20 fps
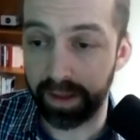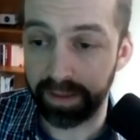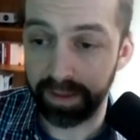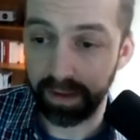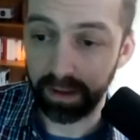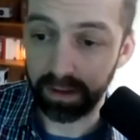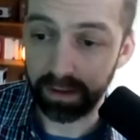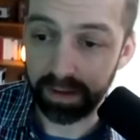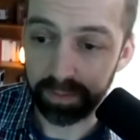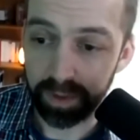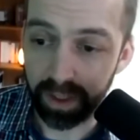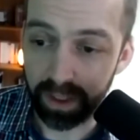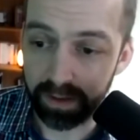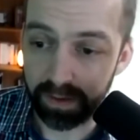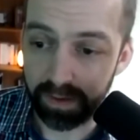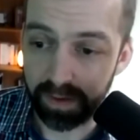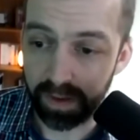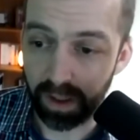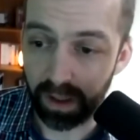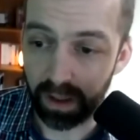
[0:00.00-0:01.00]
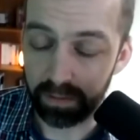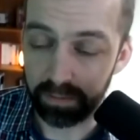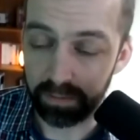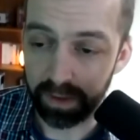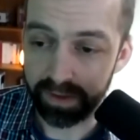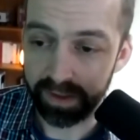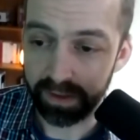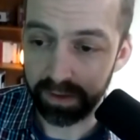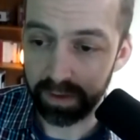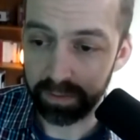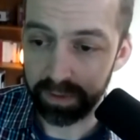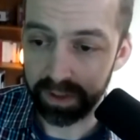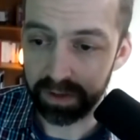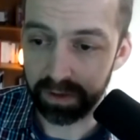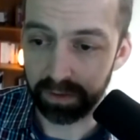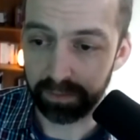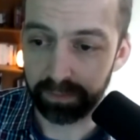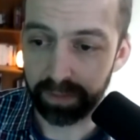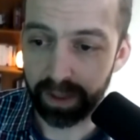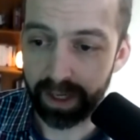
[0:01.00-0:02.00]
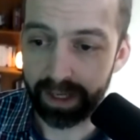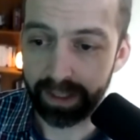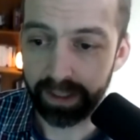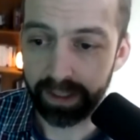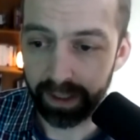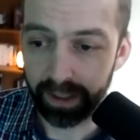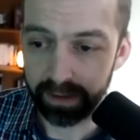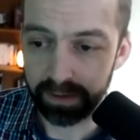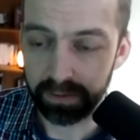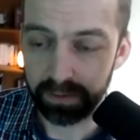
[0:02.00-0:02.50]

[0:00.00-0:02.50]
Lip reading: it depends. It's not so much a podcast